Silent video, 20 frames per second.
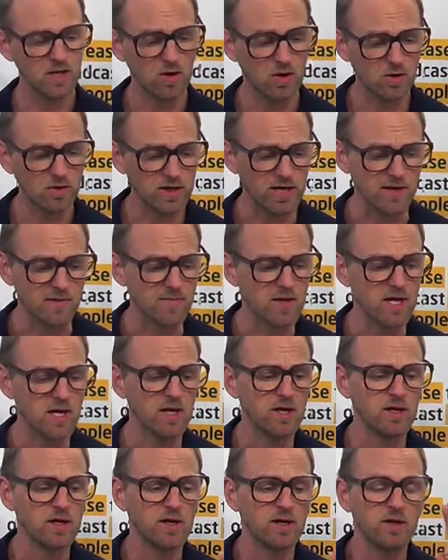Okay.
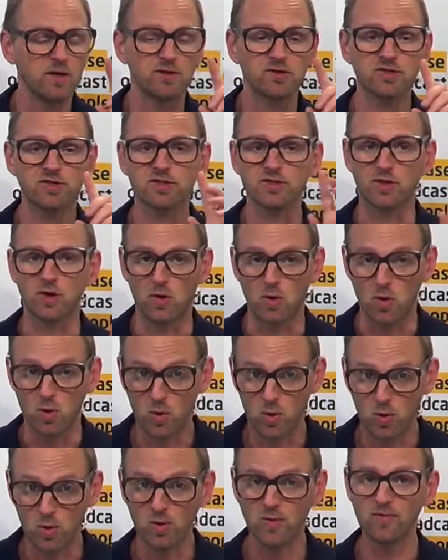
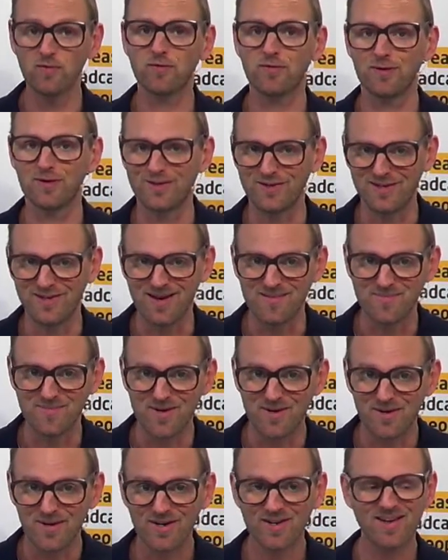So, for the
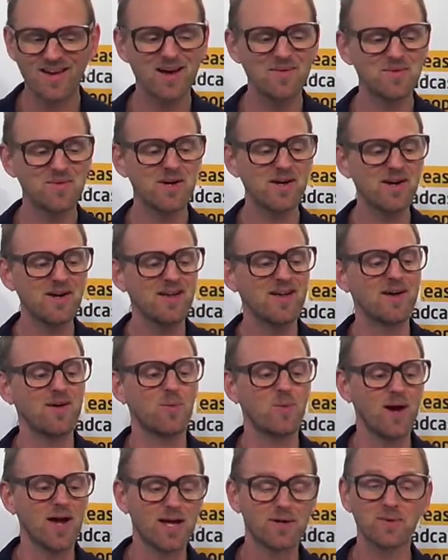Amira camera,
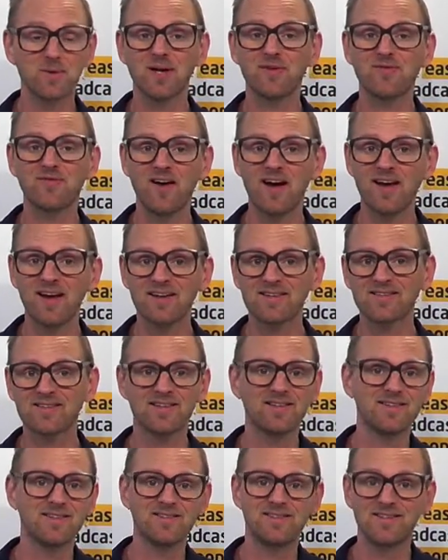where do I find
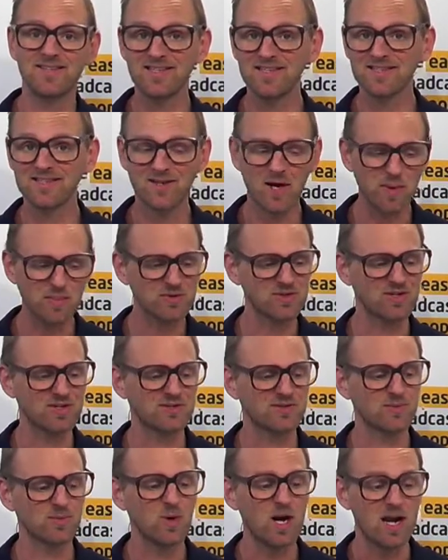these
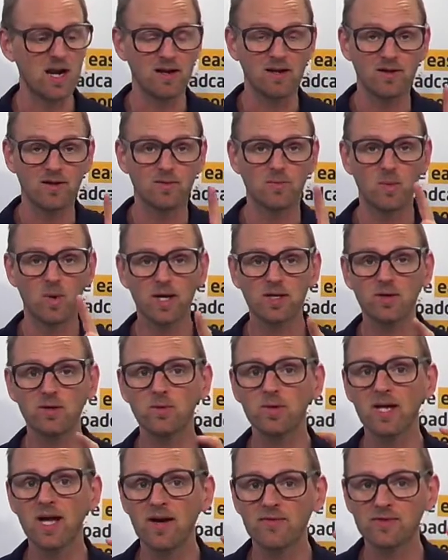options? Well, what you
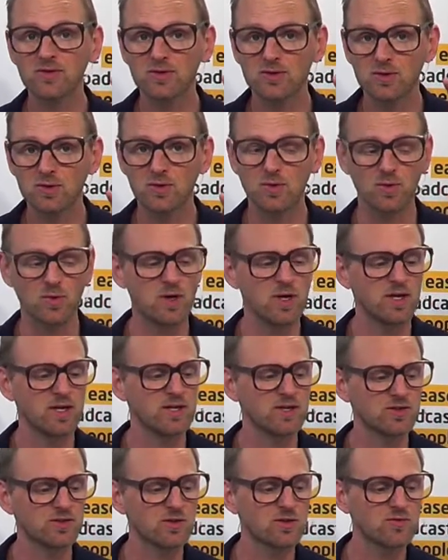would have to do
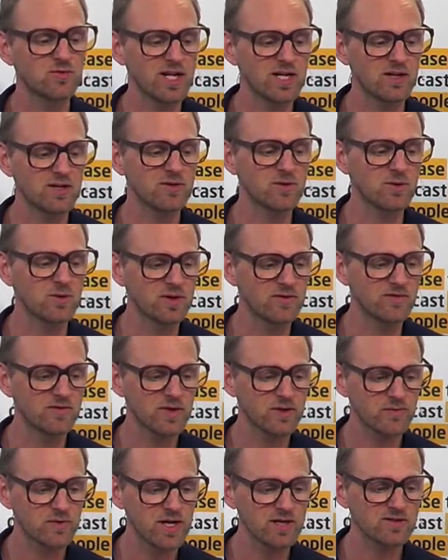is to create a new
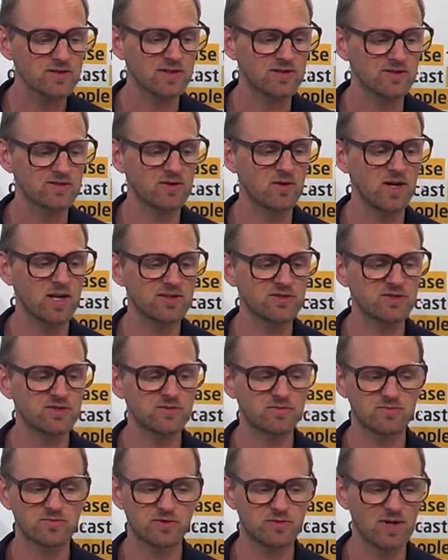configuration. So let's
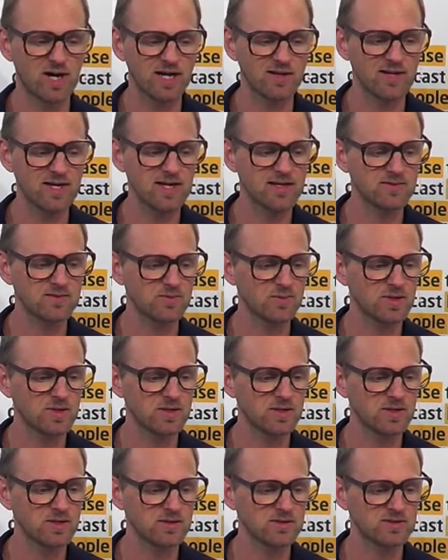try that.
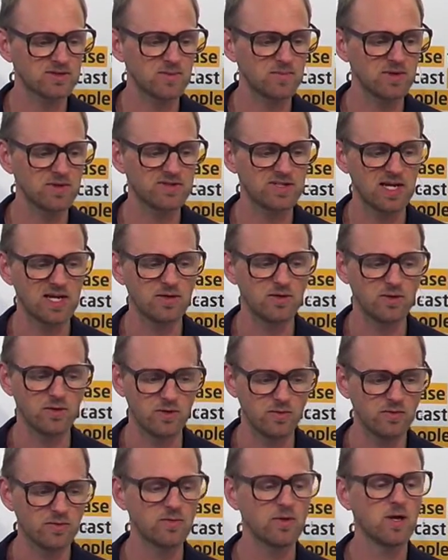We simply say
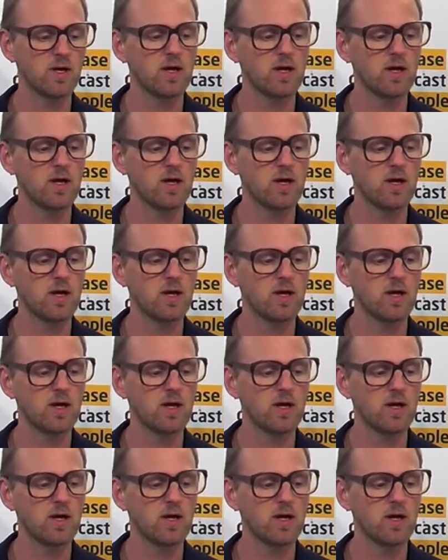new.